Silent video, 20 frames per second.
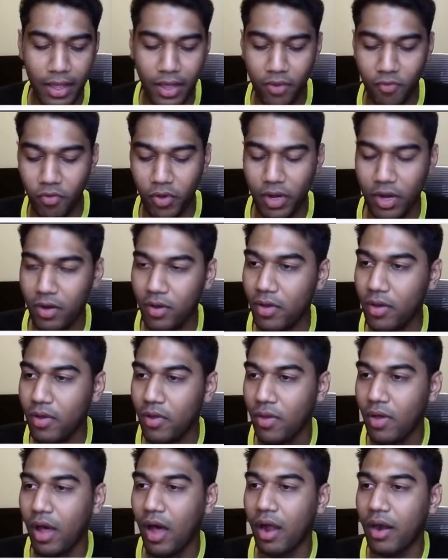For
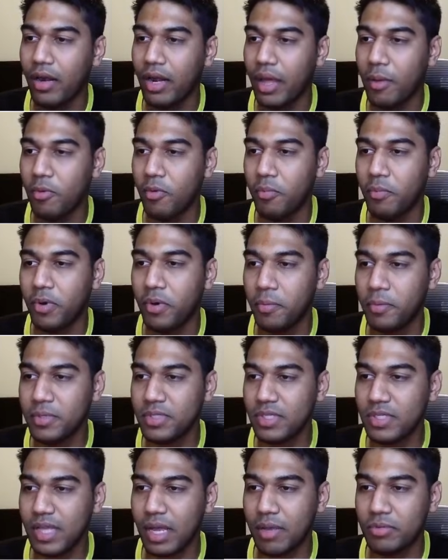our demo
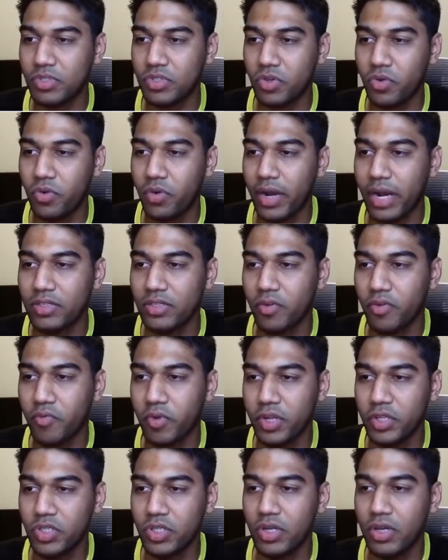purposes, I'm just going to write software
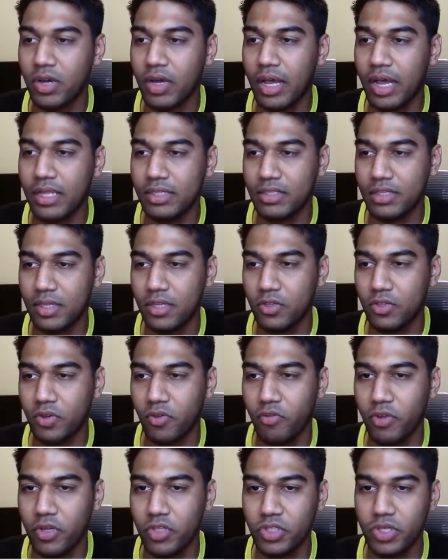engineer and senior
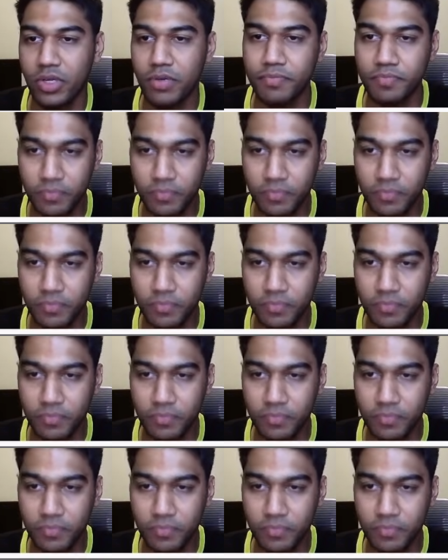software engineer.